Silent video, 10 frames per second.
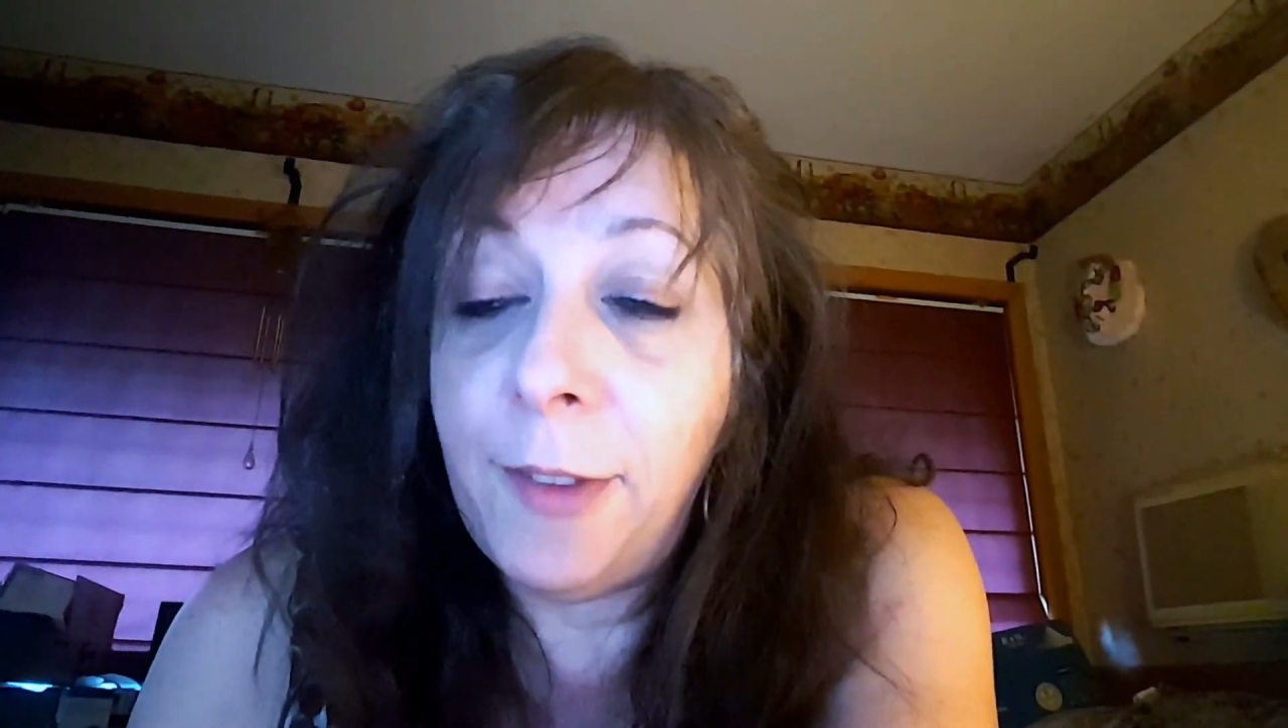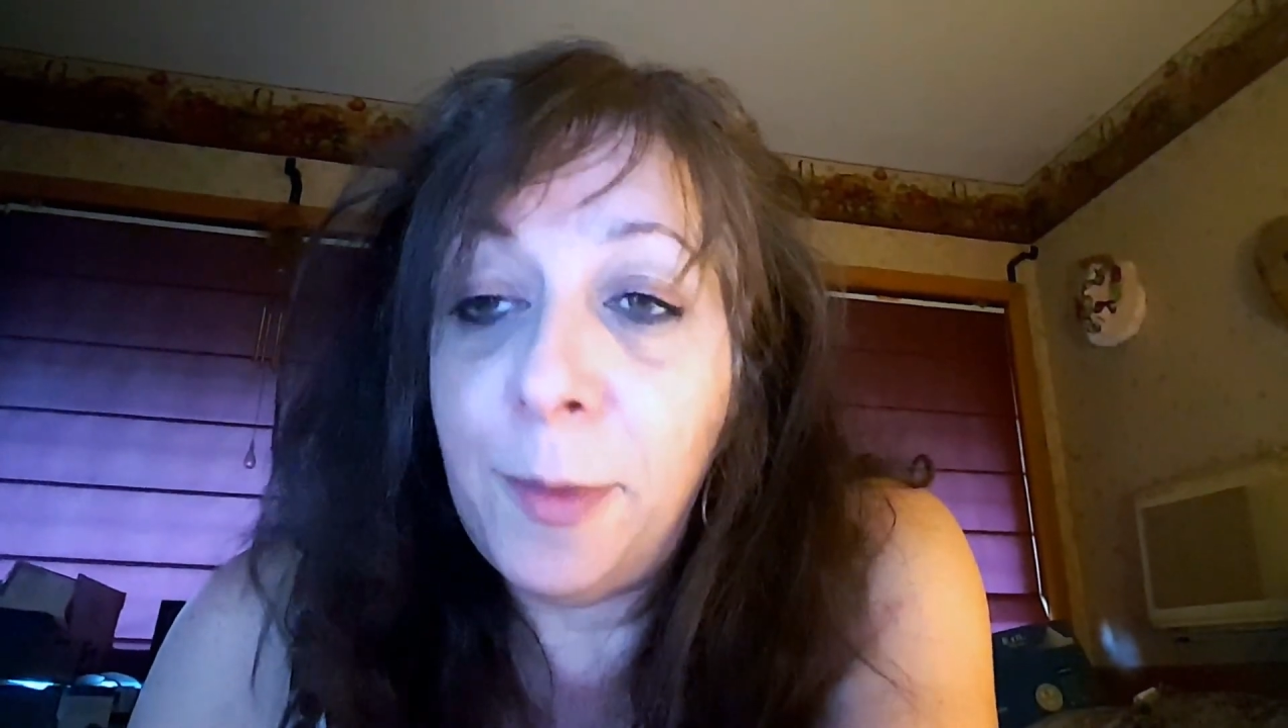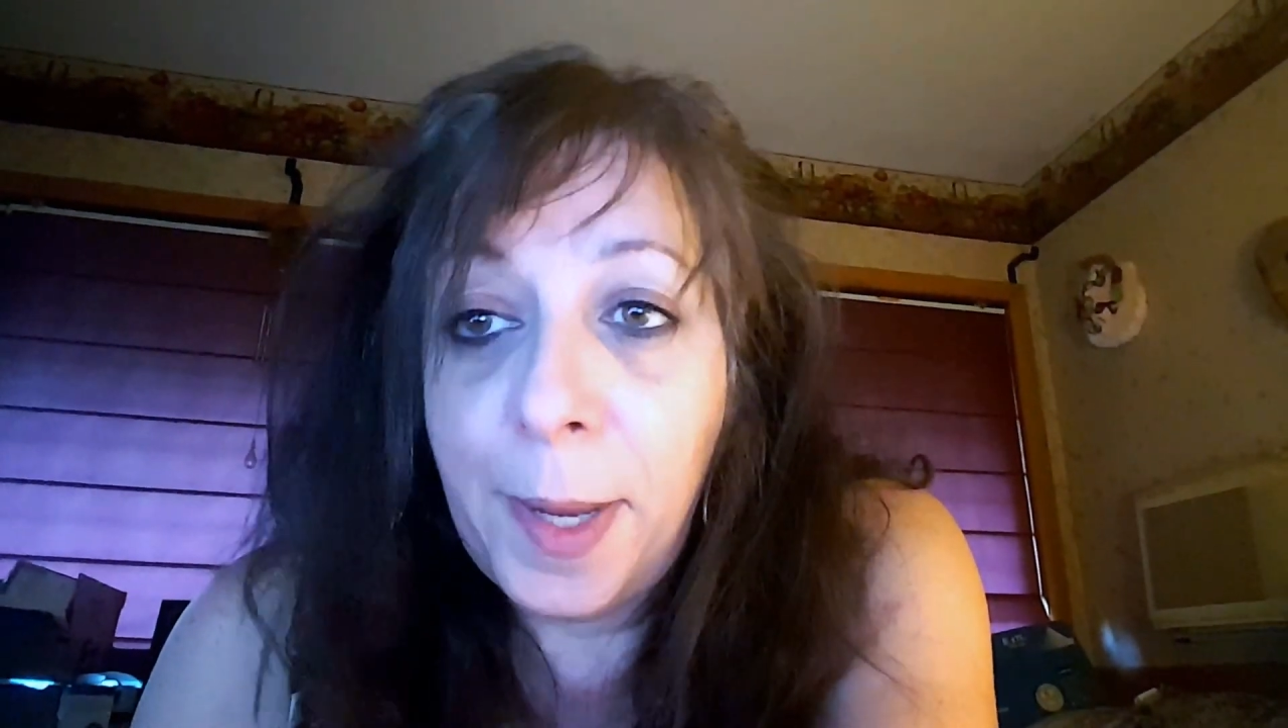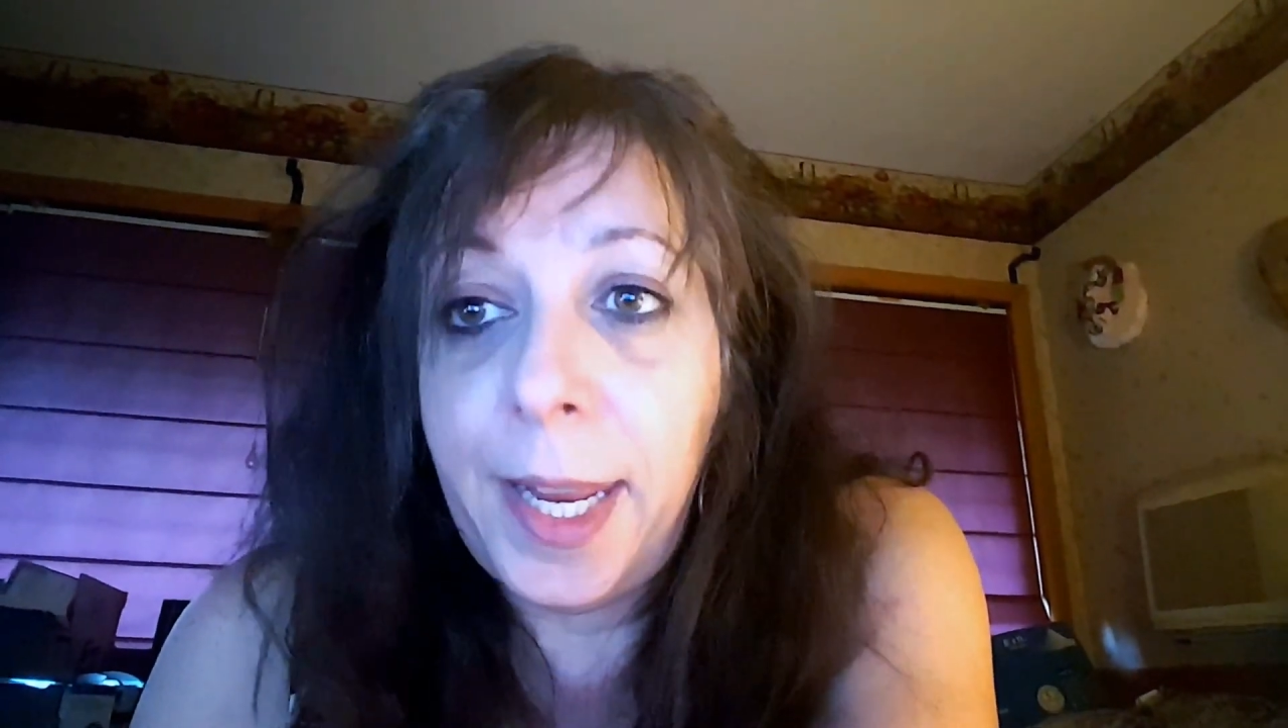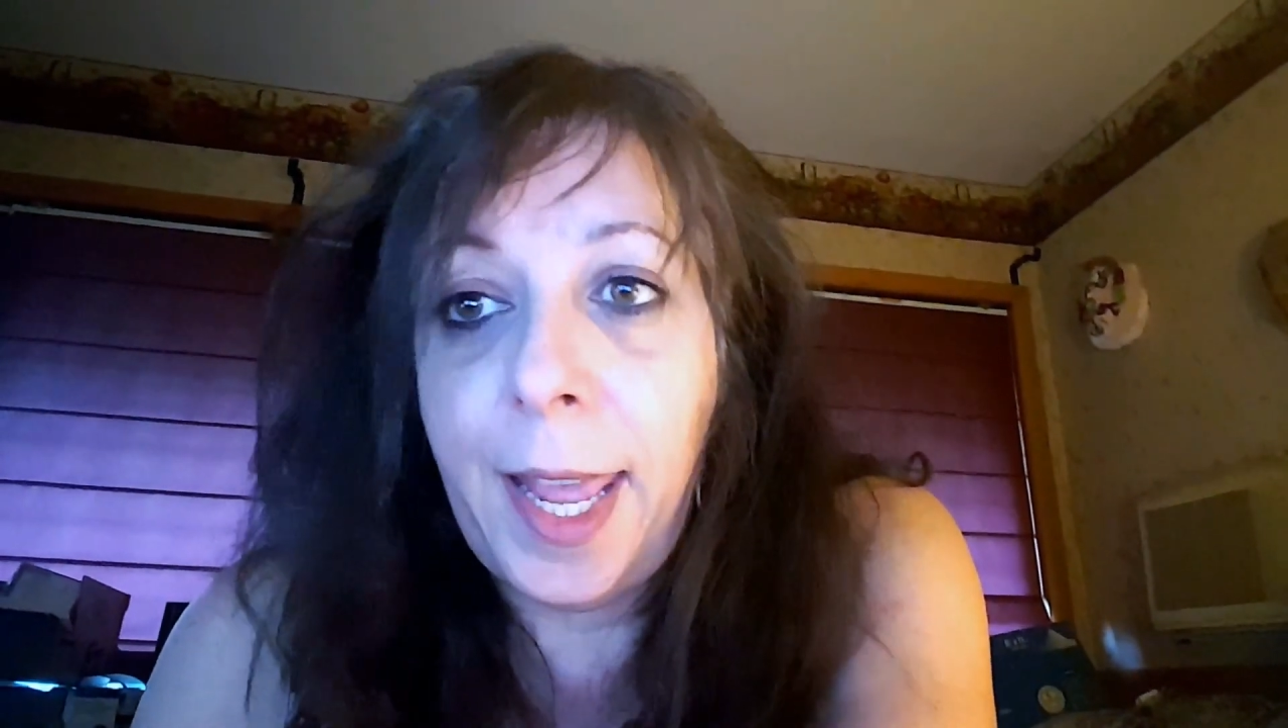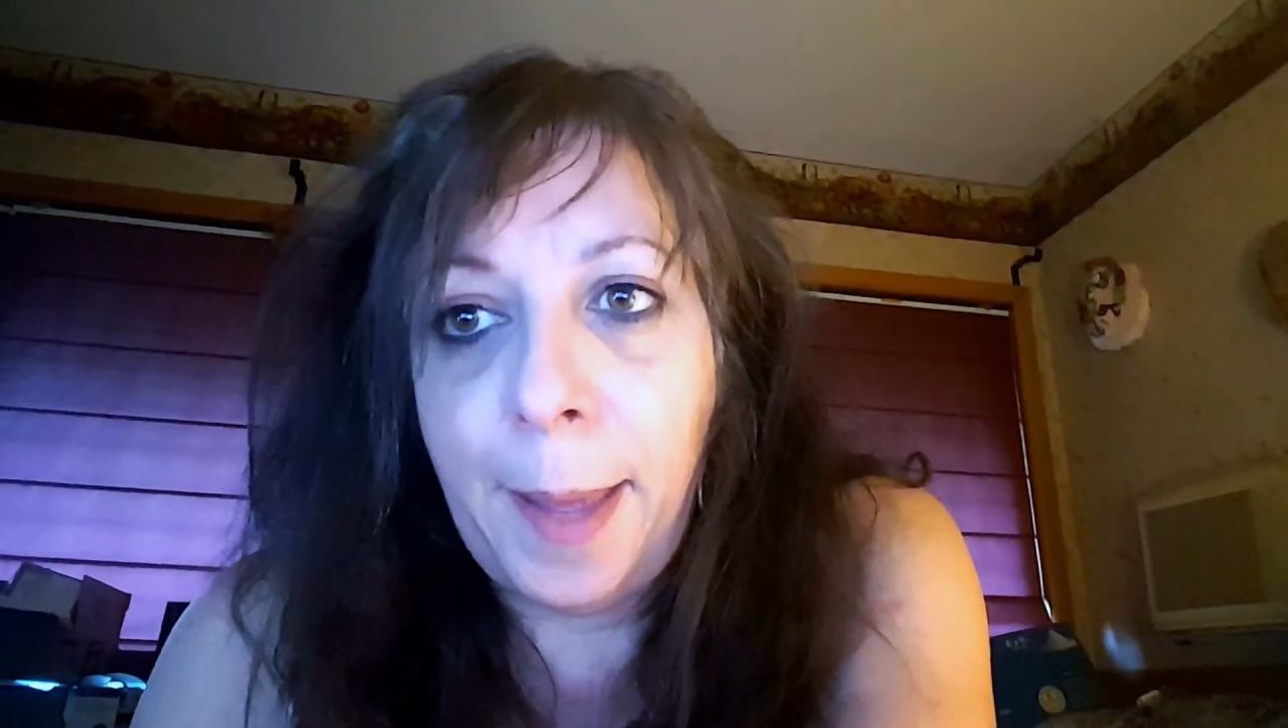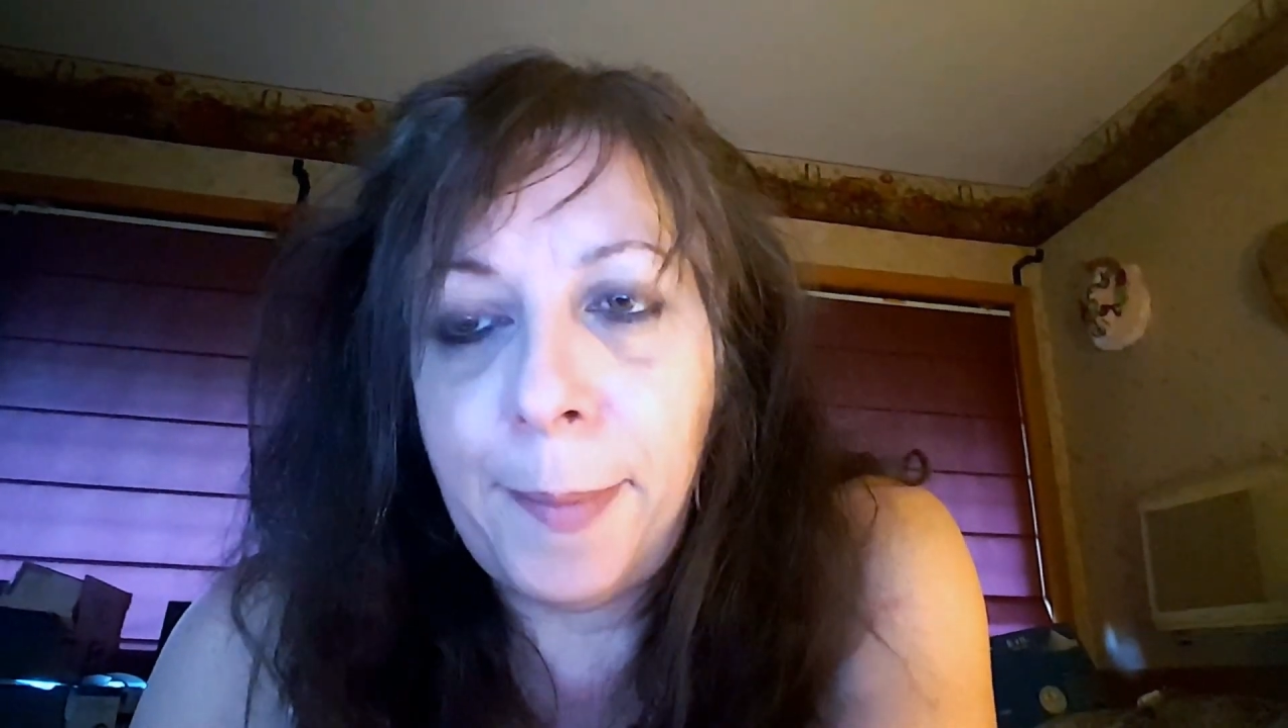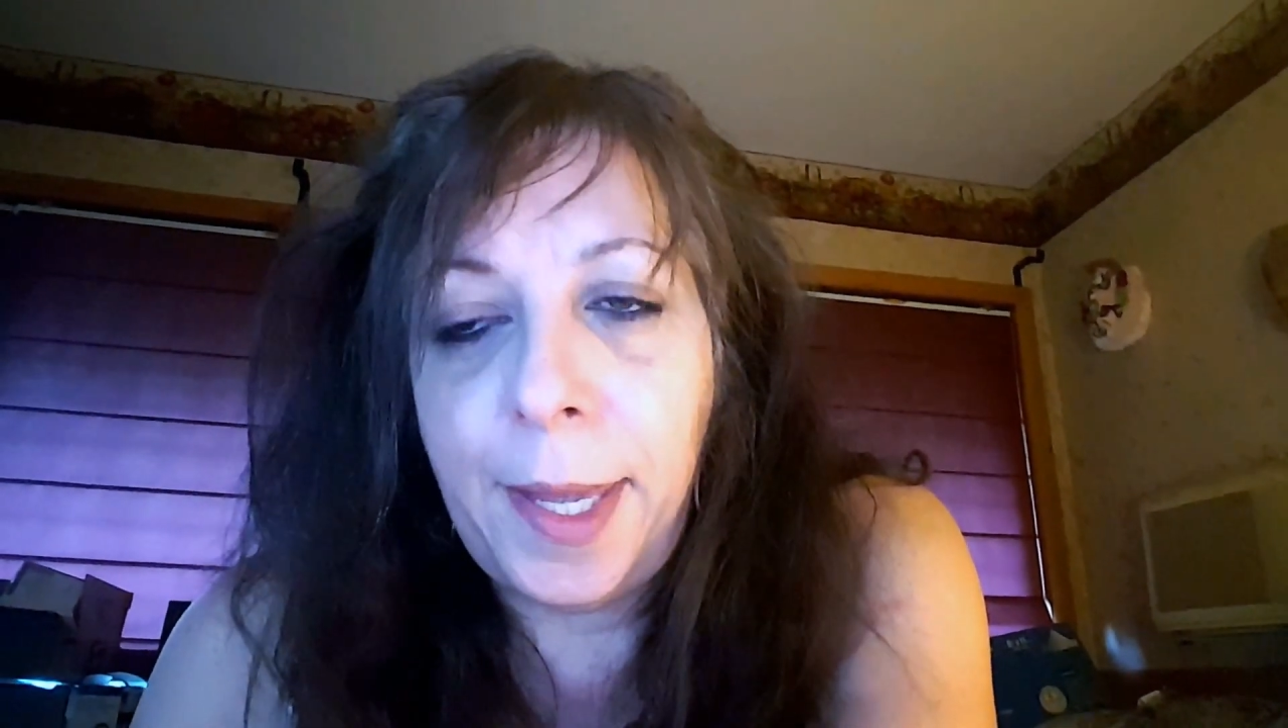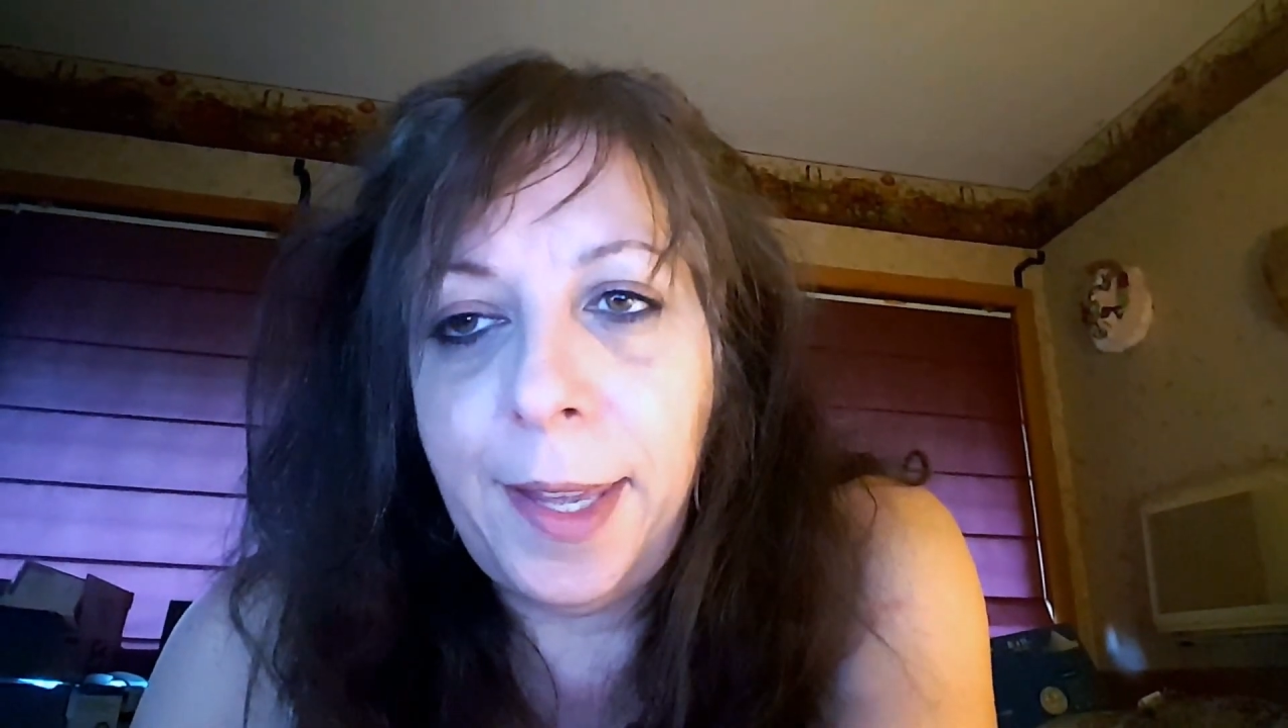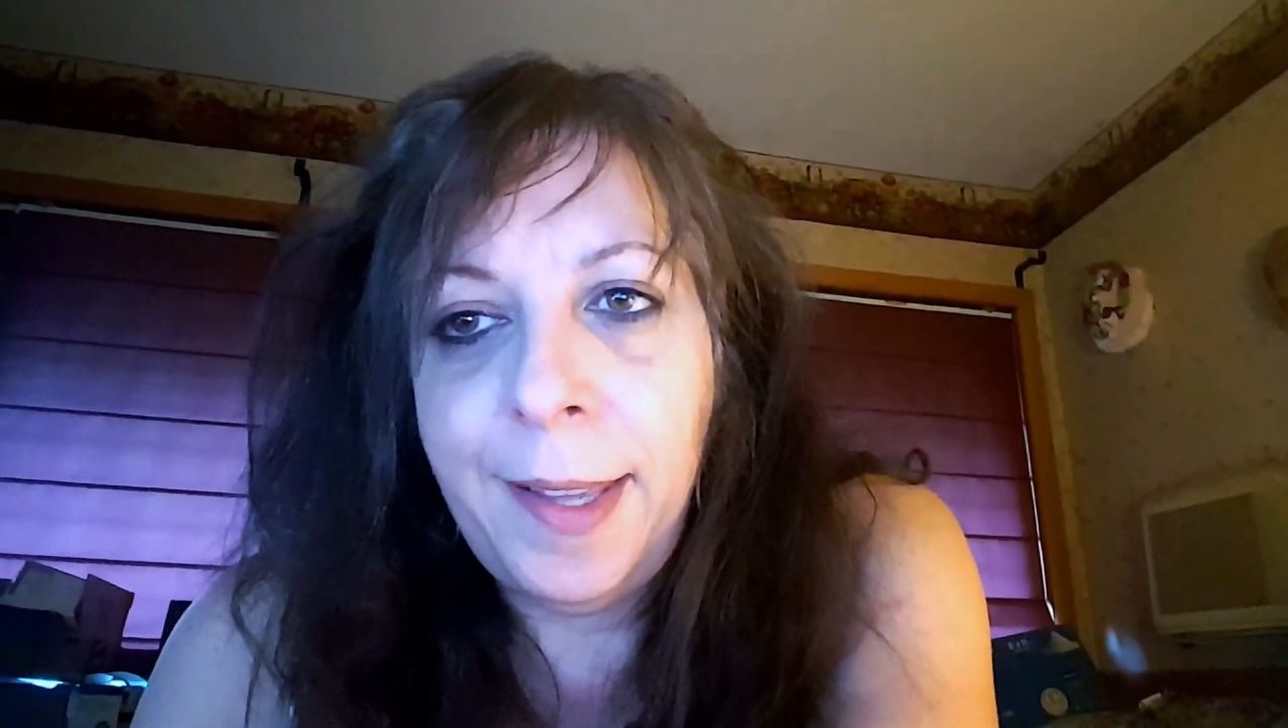everybody
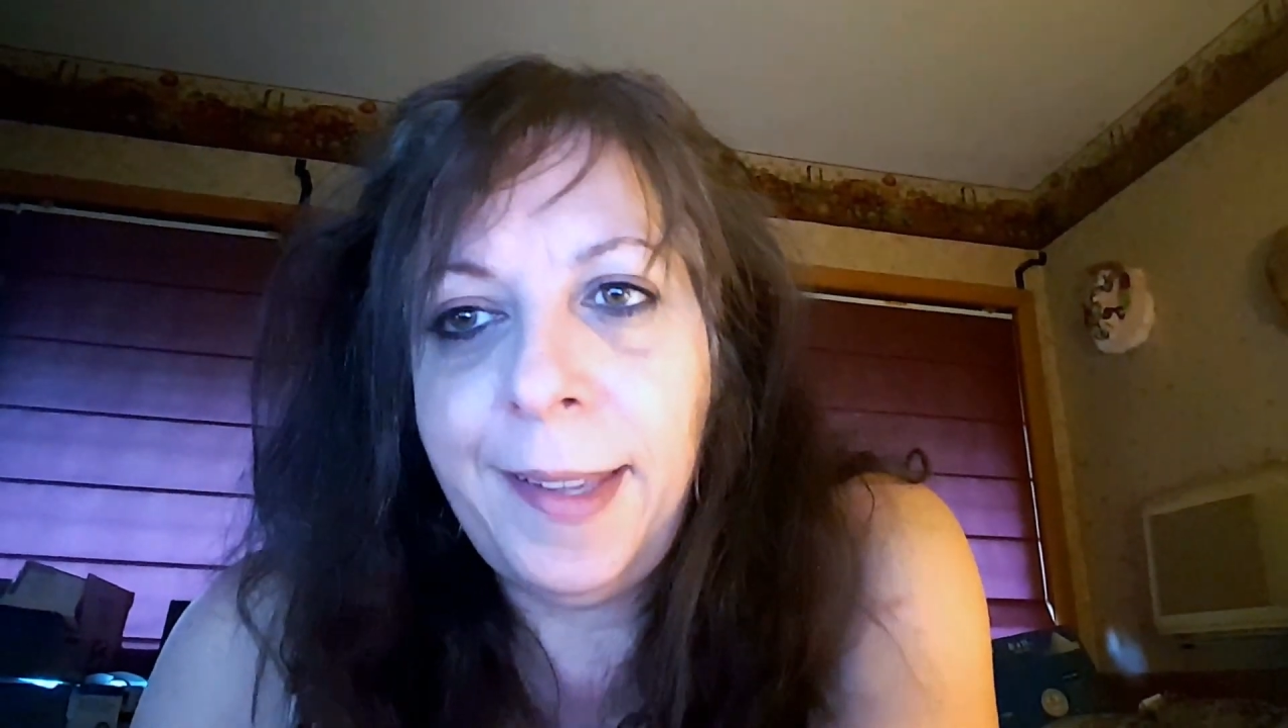happy.